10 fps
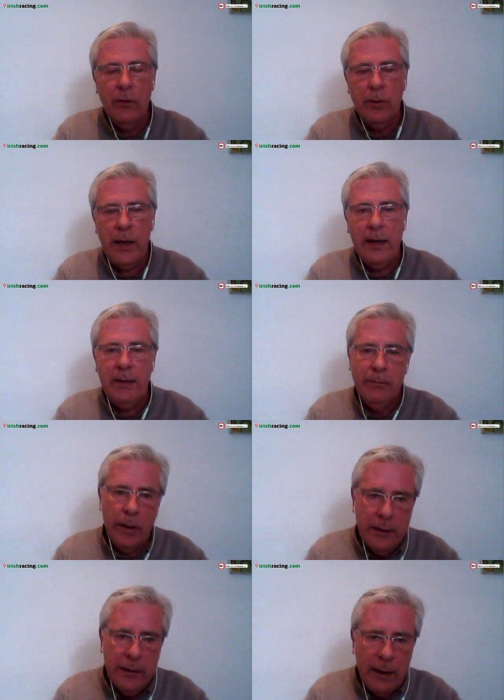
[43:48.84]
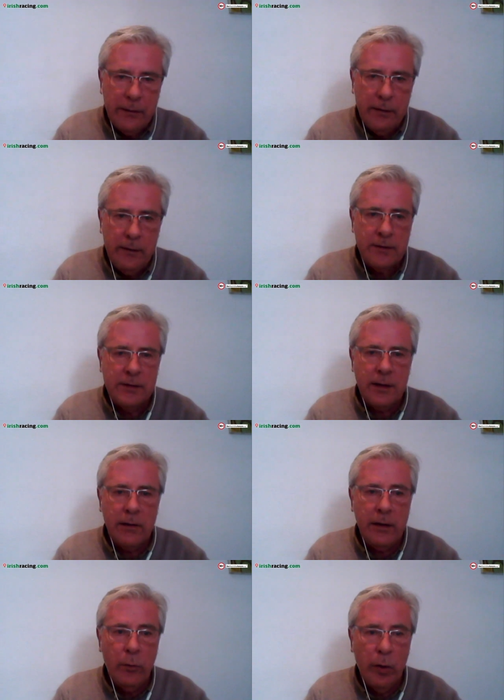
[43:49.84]
one, okay, might
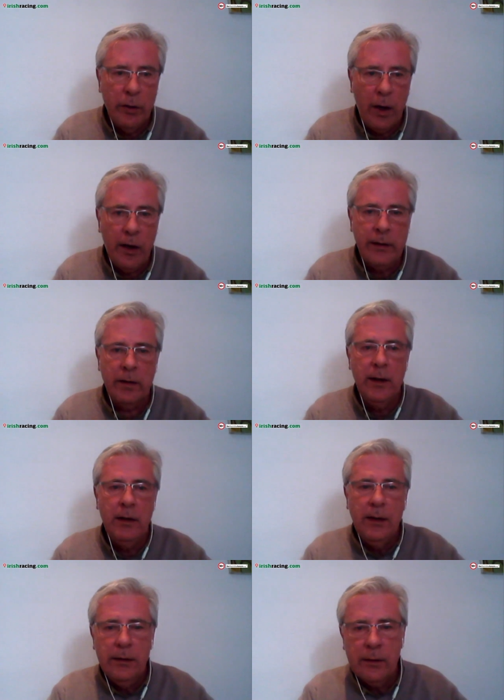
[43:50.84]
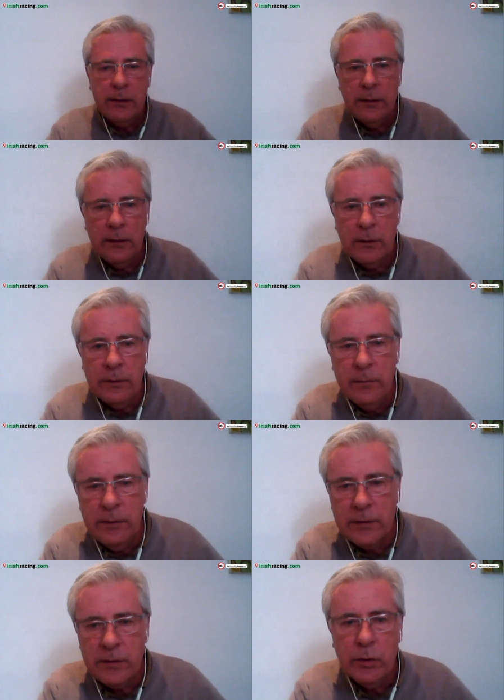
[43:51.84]
necessarily run either.
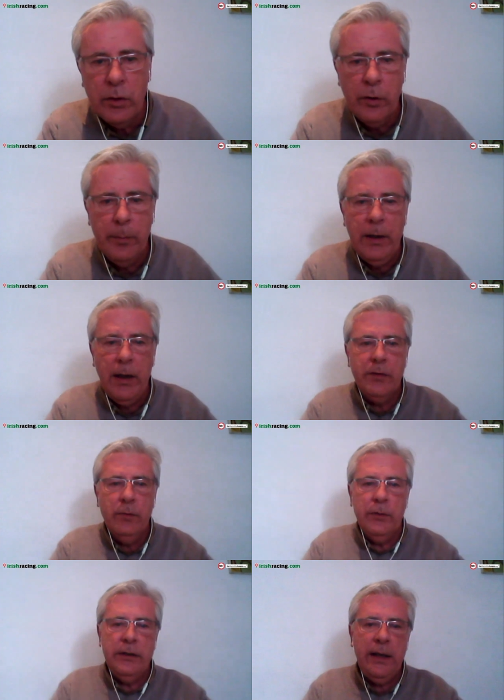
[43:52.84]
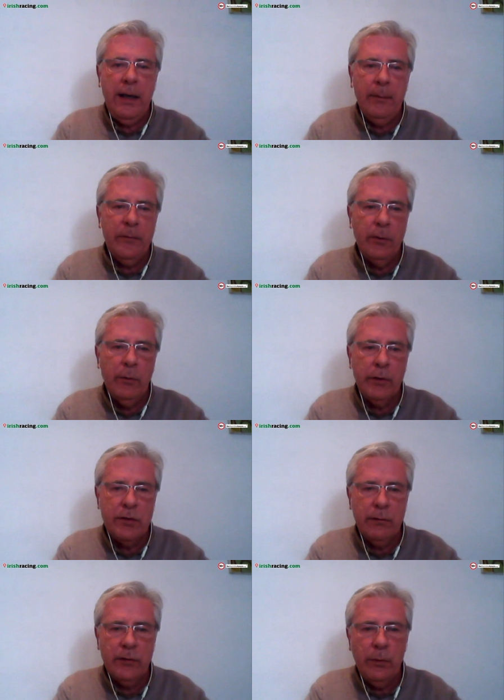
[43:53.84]
This could cut up a lot with the
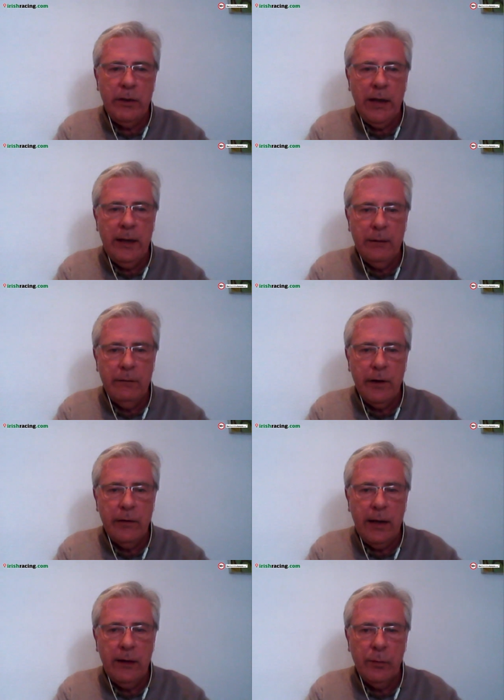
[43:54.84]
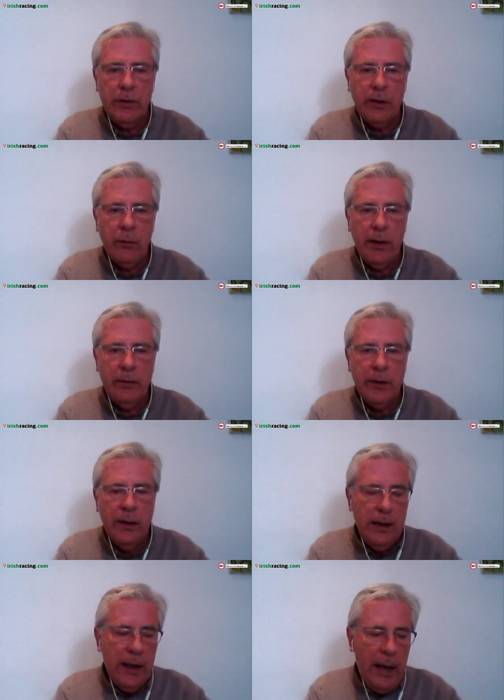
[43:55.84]
runners over the weekend and Fairyhouse with the ground.
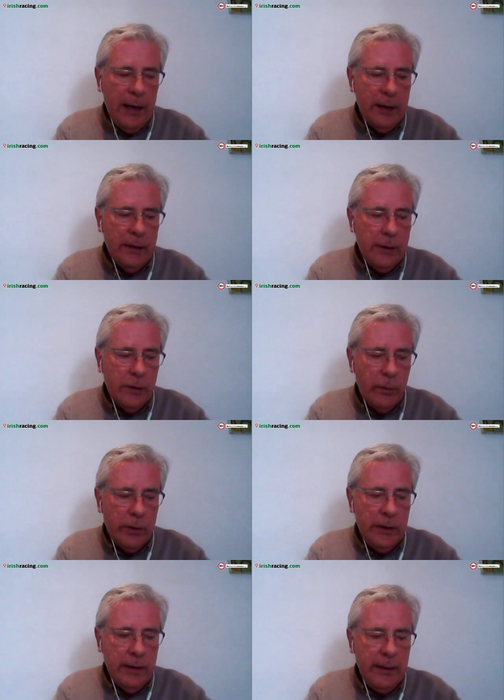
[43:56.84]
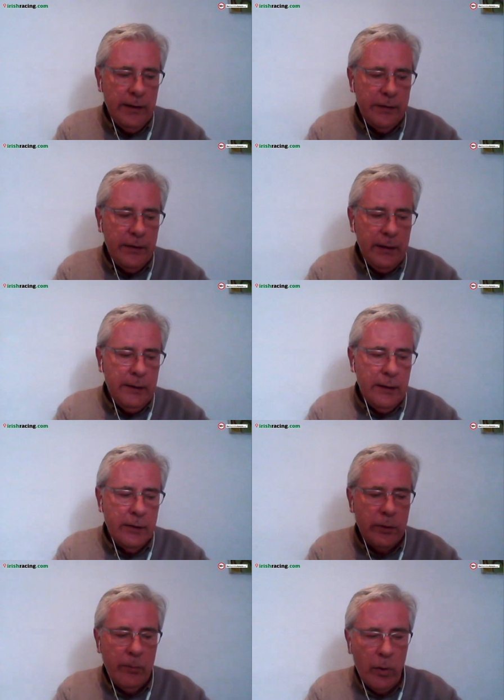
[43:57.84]
And then the other one is in
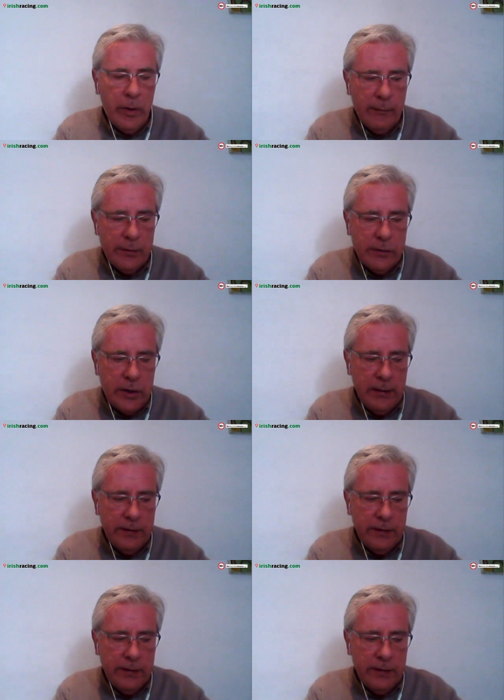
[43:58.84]
the Drinmore Novice